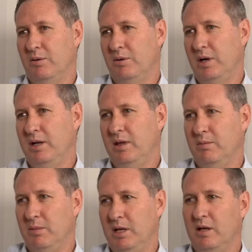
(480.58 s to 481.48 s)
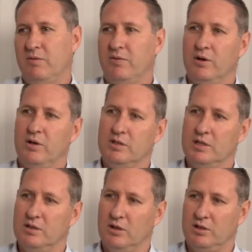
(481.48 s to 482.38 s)
already the immediate focus
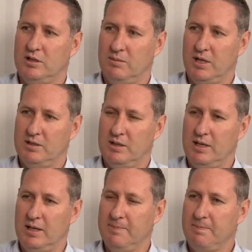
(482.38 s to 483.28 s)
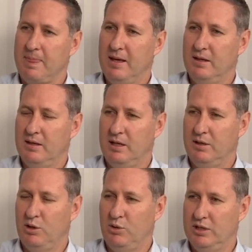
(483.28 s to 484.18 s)
is not so much the, the,
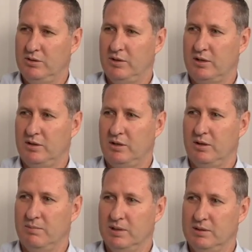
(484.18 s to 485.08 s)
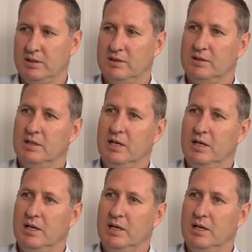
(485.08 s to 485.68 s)
the restructuring of the business.